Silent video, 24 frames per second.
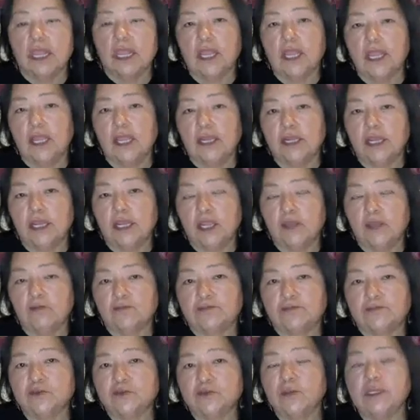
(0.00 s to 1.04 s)
And if
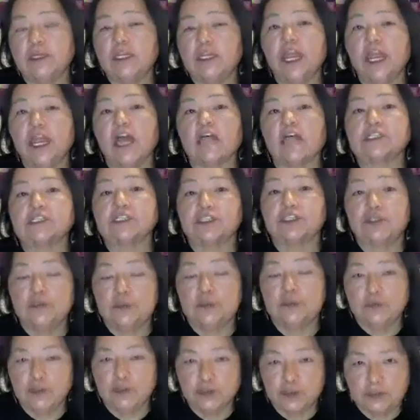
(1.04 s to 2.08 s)
somebody asks
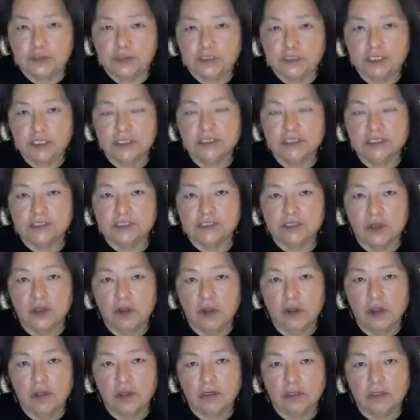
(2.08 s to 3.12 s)
you to sing a
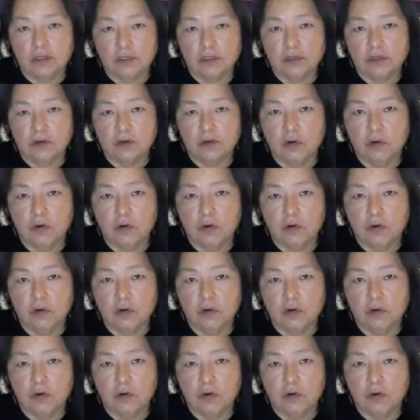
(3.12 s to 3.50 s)
song,